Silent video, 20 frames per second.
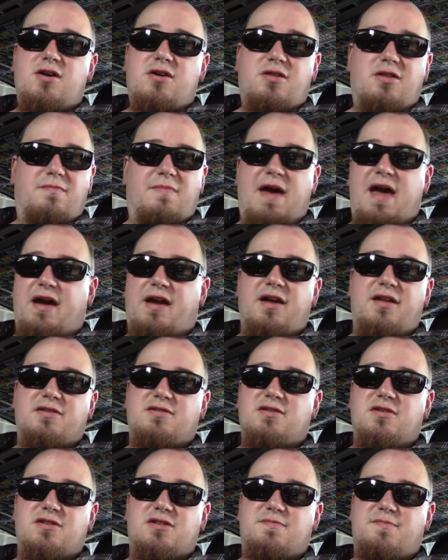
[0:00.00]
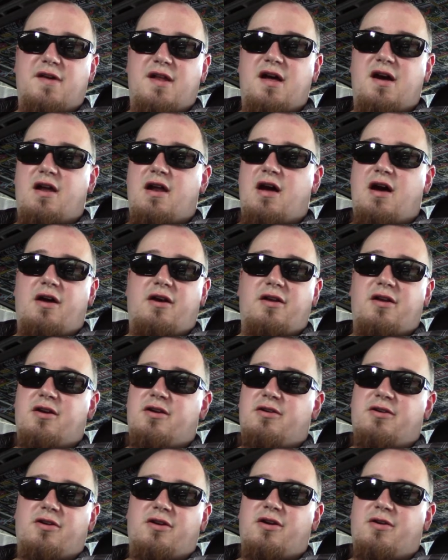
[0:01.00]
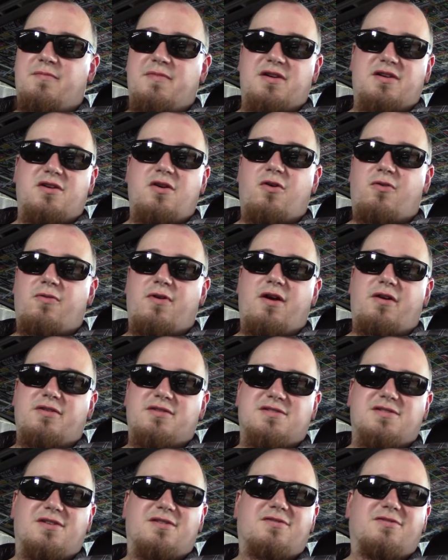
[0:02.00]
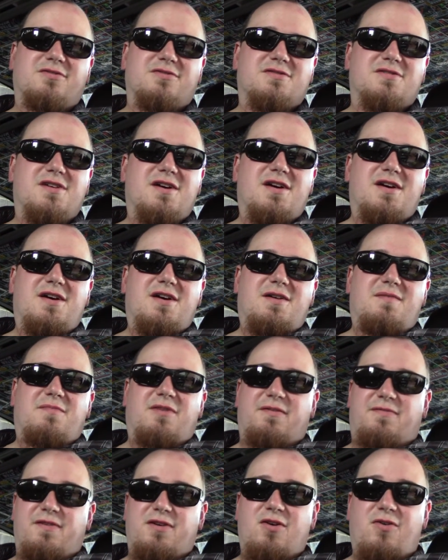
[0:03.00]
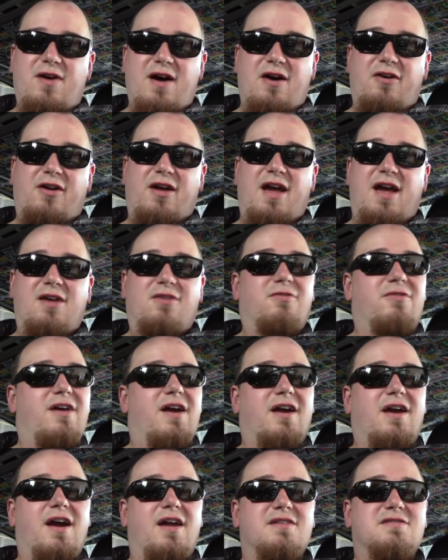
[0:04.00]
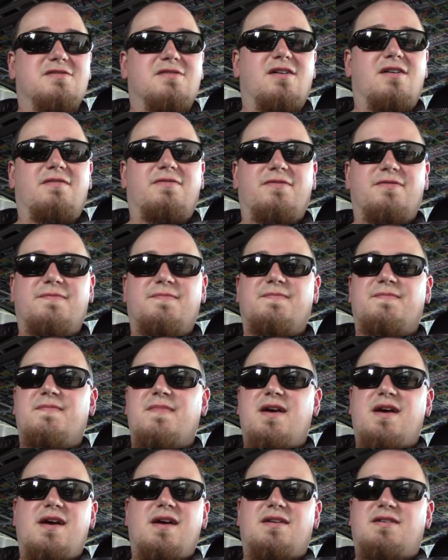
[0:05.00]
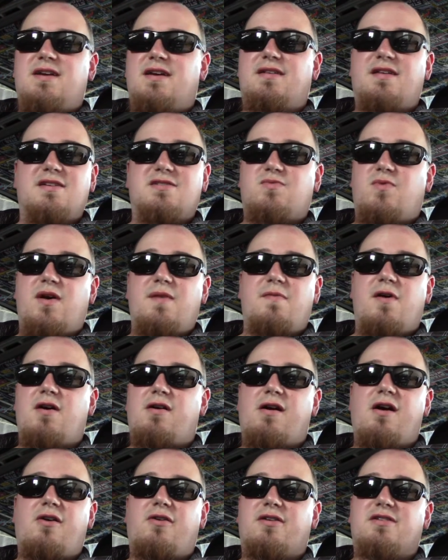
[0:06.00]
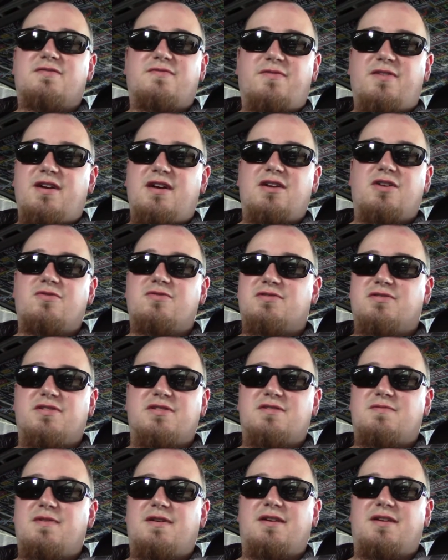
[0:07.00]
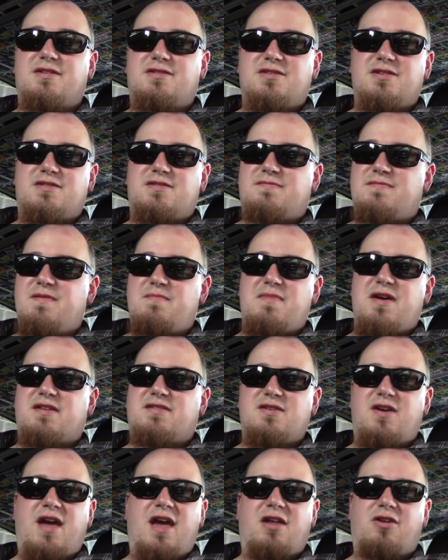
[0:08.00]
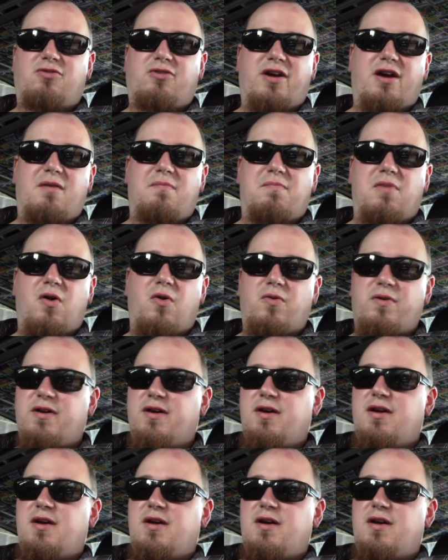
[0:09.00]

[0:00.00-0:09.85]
the back end's going to spin out on you and you're going to be going around in circles. But if you know how to handle that kind of stuff, take that sway bar out. It's freaking useless, man. It makes it handle like a boat.